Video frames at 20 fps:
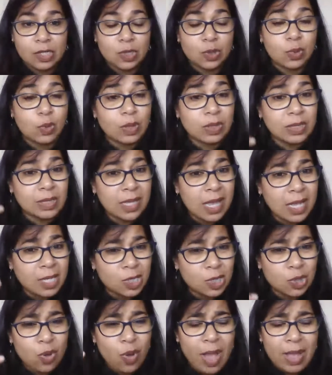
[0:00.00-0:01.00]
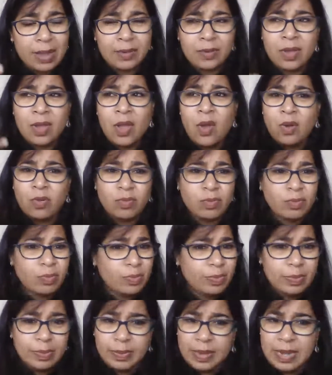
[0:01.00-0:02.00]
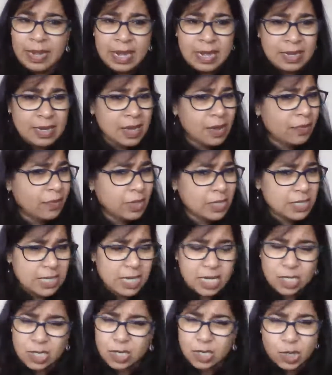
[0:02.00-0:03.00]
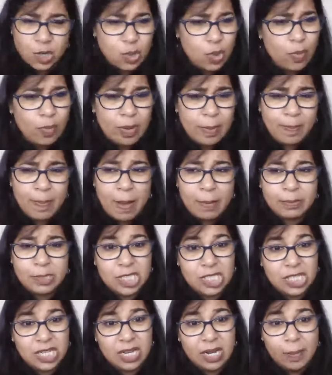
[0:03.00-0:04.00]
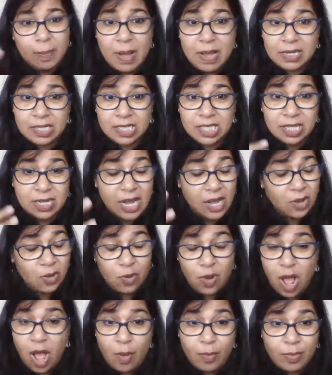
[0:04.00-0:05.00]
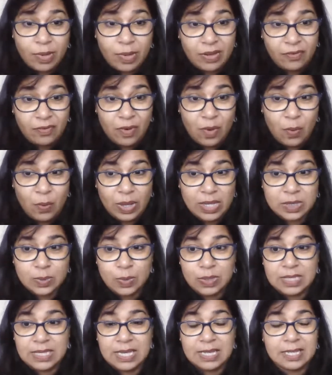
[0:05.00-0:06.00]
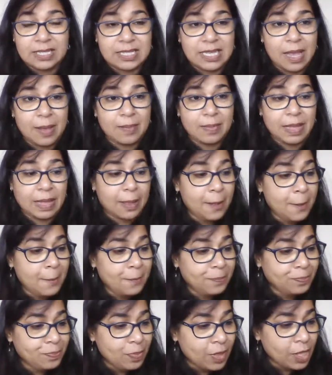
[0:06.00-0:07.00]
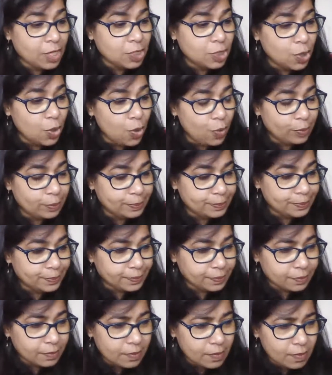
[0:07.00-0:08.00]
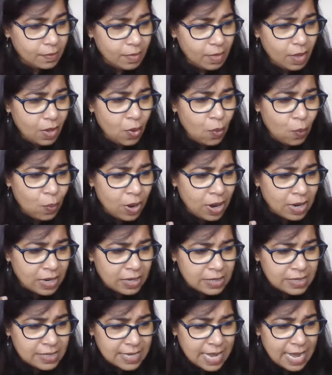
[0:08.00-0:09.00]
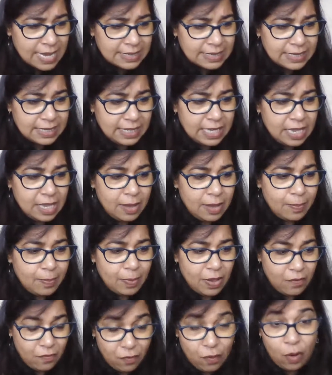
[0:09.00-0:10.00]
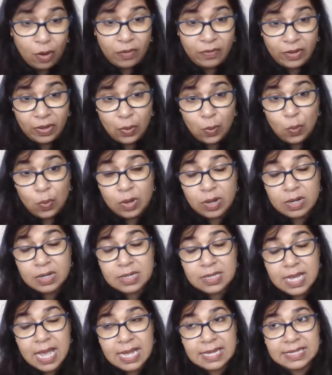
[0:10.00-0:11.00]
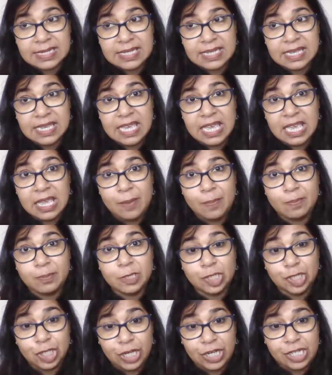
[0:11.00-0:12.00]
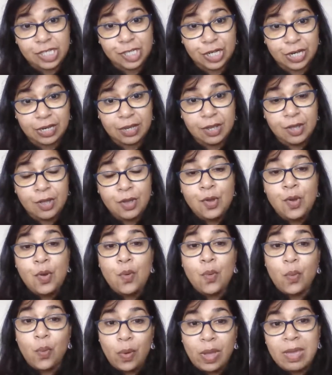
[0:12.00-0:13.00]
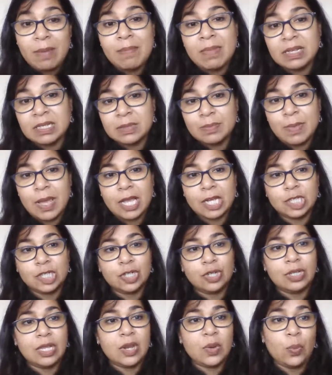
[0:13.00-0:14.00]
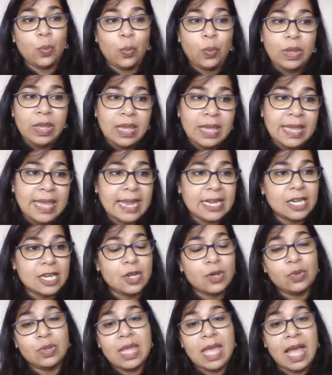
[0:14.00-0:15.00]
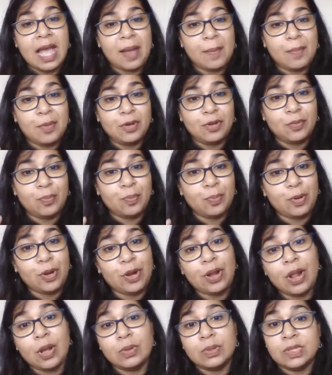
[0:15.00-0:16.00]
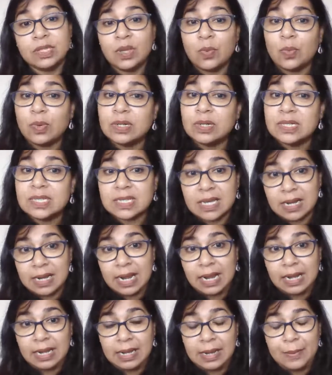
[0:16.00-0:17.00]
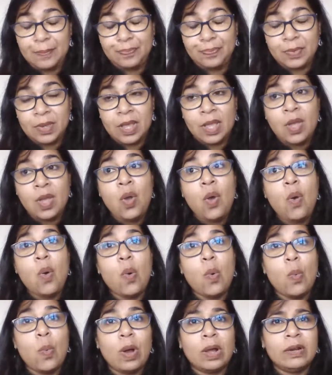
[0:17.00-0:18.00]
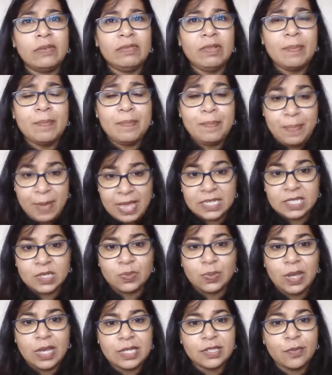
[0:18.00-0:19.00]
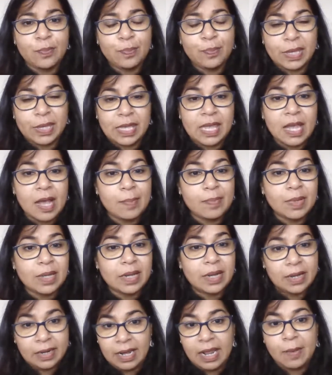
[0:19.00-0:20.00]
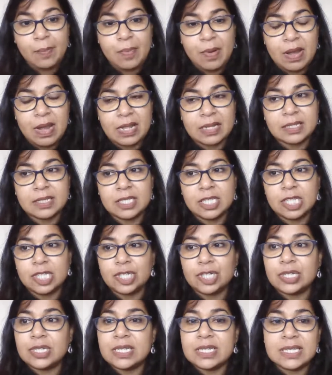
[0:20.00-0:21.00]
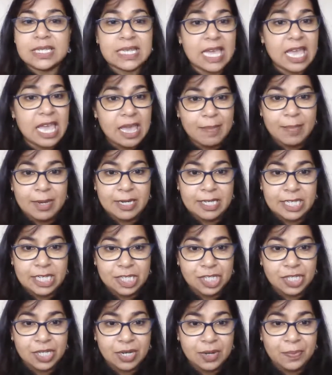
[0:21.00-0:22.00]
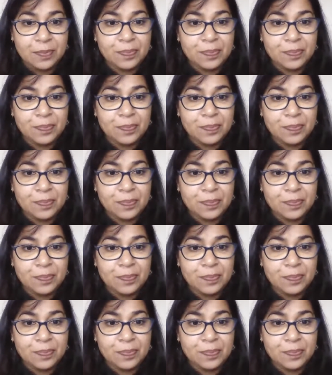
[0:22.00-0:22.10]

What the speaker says: So they are so, and in India we say it in so many puncture. I don't know how many different ways we say the same thing. So words as they keep evolving, words as they keep changing, we must make sure that we get into the habit of pronouncing words correctly. One of the best ways of picking up the correct pronunciation is imitation.